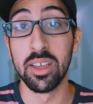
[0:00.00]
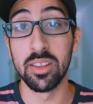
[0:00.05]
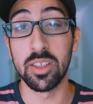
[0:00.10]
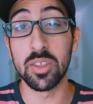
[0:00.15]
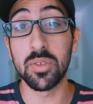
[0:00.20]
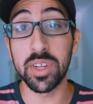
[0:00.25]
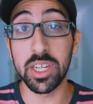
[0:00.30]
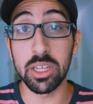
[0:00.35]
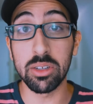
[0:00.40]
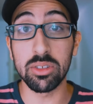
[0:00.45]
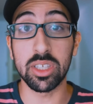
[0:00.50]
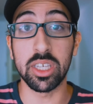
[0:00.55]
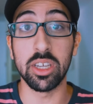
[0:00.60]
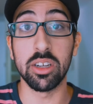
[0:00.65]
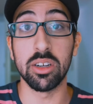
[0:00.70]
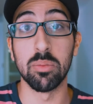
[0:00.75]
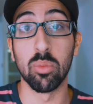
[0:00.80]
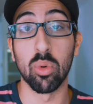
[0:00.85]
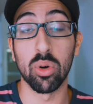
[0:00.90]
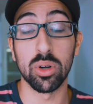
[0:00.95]
This video is
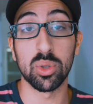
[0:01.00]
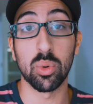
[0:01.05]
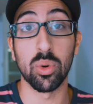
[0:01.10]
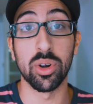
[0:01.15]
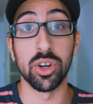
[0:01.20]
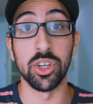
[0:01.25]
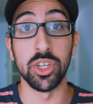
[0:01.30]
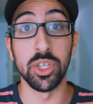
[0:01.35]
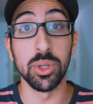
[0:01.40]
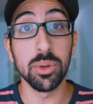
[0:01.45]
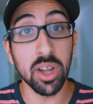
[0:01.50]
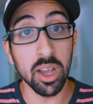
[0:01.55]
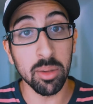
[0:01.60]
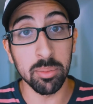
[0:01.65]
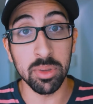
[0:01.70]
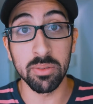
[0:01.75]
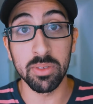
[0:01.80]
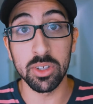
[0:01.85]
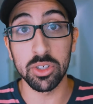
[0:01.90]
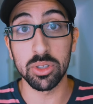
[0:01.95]
geared more toward
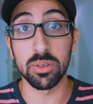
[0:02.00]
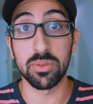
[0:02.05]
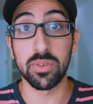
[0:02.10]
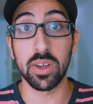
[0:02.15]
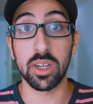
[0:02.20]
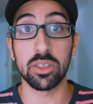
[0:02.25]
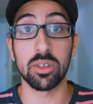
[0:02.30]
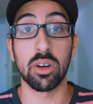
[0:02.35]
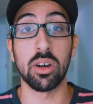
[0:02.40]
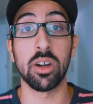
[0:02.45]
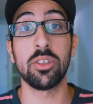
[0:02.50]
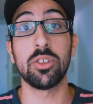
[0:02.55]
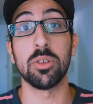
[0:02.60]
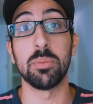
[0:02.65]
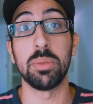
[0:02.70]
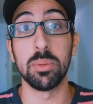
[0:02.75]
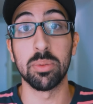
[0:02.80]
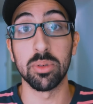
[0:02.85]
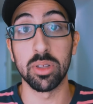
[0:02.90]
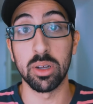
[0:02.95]
newcoming visual effects artists or
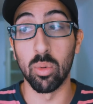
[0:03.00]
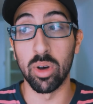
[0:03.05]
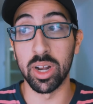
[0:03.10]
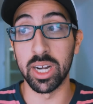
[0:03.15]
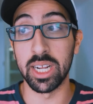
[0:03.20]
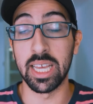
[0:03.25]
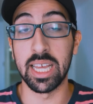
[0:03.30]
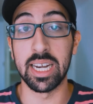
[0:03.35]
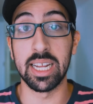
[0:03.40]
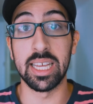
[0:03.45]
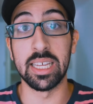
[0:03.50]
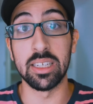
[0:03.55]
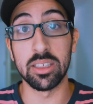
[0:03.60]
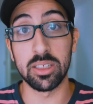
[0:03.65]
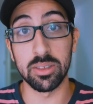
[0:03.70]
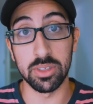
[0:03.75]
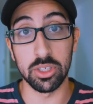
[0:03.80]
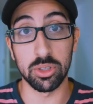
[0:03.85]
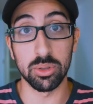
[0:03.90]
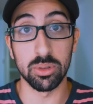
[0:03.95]
people that want to get
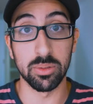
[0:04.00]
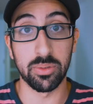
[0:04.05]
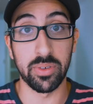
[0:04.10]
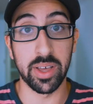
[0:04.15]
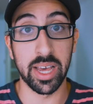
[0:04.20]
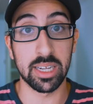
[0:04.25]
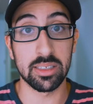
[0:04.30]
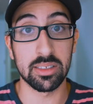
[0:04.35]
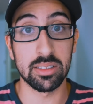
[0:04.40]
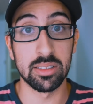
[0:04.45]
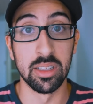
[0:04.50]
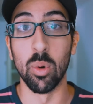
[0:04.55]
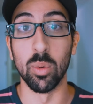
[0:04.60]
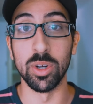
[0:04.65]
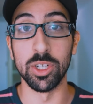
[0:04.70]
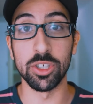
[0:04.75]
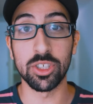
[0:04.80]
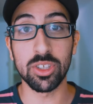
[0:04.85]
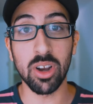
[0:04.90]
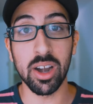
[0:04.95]
into visual effects.
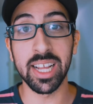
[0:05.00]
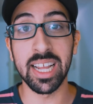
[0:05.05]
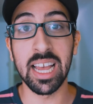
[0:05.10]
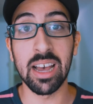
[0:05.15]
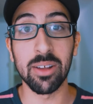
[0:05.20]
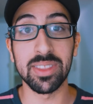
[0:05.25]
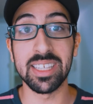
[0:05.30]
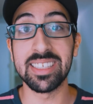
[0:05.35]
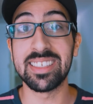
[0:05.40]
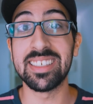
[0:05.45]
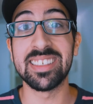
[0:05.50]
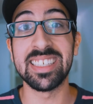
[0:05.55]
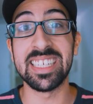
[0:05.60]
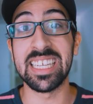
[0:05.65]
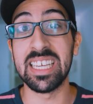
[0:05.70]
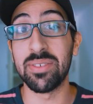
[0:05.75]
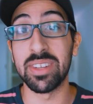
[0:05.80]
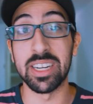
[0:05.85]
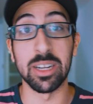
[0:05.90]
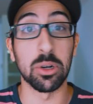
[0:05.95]
When you're starting out, this isn't
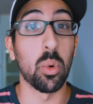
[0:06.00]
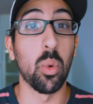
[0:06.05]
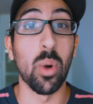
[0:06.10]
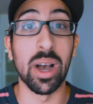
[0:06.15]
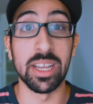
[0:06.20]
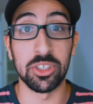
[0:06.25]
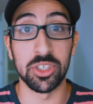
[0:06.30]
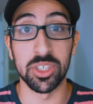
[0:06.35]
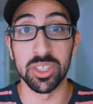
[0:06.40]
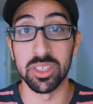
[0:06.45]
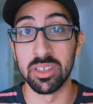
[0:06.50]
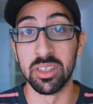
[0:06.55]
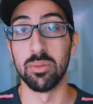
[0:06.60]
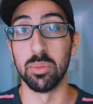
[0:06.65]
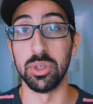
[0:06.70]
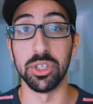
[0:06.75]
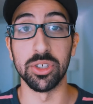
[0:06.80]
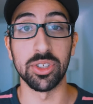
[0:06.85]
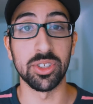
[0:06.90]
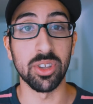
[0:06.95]
even a question.
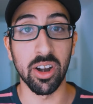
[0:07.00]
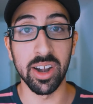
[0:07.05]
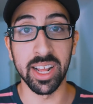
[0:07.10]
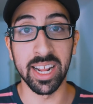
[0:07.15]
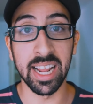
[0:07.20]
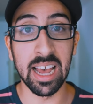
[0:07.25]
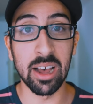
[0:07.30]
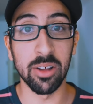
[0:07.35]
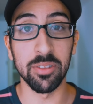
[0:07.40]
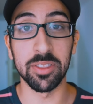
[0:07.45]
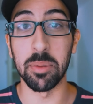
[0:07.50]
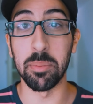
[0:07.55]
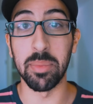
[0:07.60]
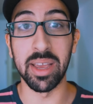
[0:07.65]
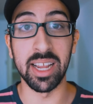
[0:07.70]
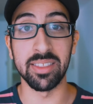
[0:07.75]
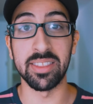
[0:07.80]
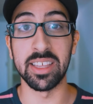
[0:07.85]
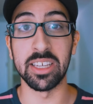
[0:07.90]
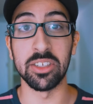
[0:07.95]
When you're starting out, the
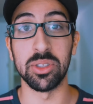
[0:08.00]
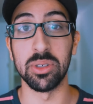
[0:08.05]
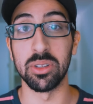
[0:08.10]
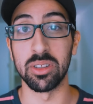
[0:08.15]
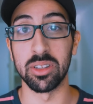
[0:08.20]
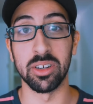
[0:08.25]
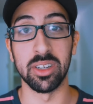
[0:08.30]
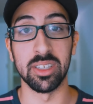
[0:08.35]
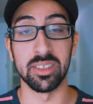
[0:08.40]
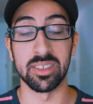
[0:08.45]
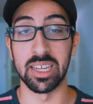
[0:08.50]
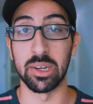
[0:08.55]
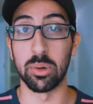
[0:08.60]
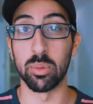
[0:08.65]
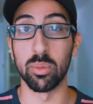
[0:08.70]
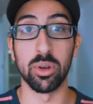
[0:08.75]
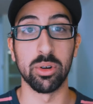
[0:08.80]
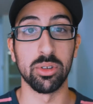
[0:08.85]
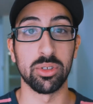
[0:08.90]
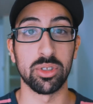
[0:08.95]
main things you learn is like
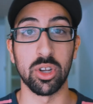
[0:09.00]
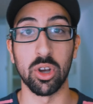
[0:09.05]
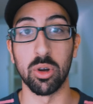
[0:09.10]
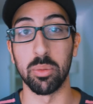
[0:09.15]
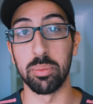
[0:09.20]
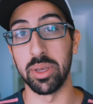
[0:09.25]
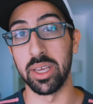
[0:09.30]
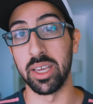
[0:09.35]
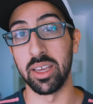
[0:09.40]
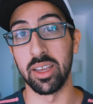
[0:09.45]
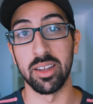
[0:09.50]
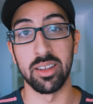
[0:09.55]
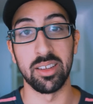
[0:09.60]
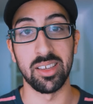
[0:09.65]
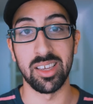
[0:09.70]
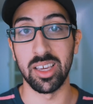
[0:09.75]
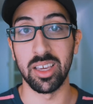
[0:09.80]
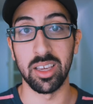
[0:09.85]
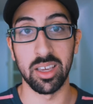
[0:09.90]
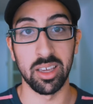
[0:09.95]
rotoscoping,
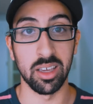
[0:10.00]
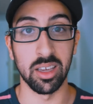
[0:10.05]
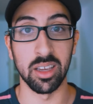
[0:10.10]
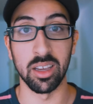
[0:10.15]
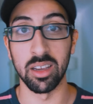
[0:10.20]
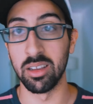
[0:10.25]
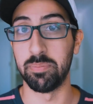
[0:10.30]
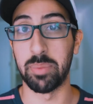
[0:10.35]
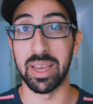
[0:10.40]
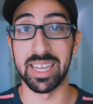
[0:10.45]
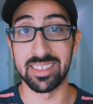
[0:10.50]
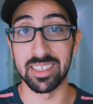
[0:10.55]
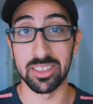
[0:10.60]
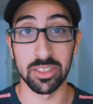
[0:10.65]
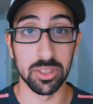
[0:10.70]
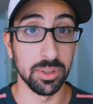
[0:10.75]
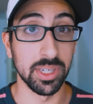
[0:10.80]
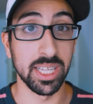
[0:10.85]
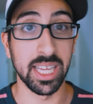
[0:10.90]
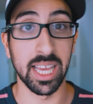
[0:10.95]
keying, basic
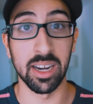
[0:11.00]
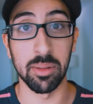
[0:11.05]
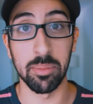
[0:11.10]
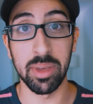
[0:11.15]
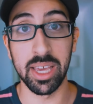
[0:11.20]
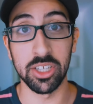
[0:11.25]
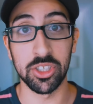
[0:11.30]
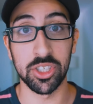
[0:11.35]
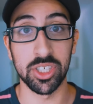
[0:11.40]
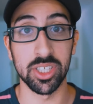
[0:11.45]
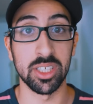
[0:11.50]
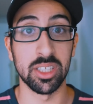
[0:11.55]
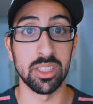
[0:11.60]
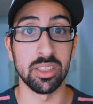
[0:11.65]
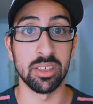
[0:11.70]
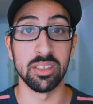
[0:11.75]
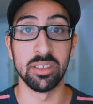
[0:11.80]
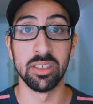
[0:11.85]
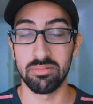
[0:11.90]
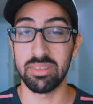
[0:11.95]
2D
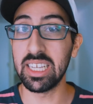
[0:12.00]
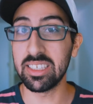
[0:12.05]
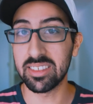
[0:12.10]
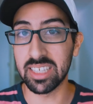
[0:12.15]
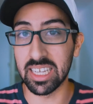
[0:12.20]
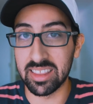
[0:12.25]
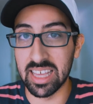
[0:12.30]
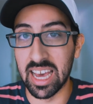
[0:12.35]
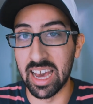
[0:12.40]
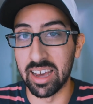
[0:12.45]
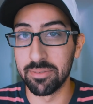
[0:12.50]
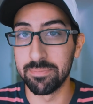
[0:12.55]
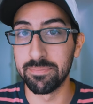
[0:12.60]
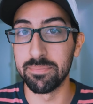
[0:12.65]
animation, things like that.